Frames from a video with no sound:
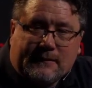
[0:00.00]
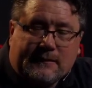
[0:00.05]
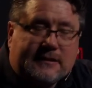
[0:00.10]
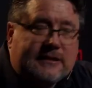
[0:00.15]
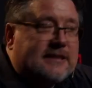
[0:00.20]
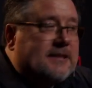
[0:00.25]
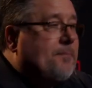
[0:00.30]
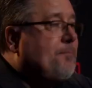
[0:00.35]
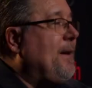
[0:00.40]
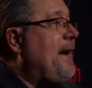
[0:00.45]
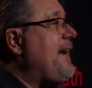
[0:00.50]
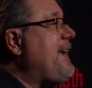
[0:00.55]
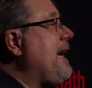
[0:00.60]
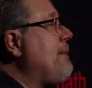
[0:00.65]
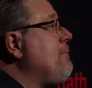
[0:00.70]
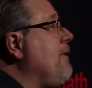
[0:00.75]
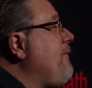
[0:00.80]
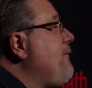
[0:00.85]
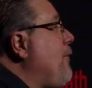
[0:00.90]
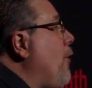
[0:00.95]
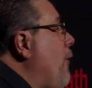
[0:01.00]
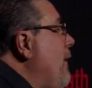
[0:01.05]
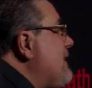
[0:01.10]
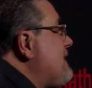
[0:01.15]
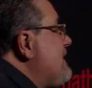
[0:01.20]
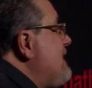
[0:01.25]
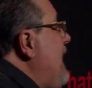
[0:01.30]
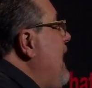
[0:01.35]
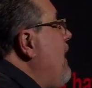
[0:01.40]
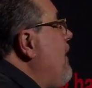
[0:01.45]
Speak it before
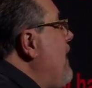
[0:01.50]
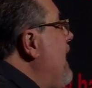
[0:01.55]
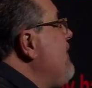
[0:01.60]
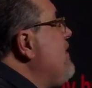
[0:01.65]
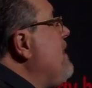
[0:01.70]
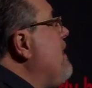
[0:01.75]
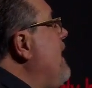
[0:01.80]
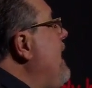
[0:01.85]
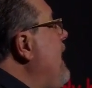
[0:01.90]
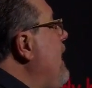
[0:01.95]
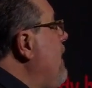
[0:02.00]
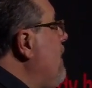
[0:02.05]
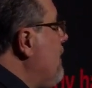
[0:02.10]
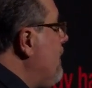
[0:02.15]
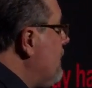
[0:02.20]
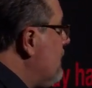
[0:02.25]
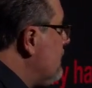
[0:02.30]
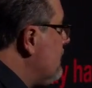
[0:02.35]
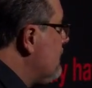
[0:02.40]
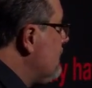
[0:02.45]
it's there, even there.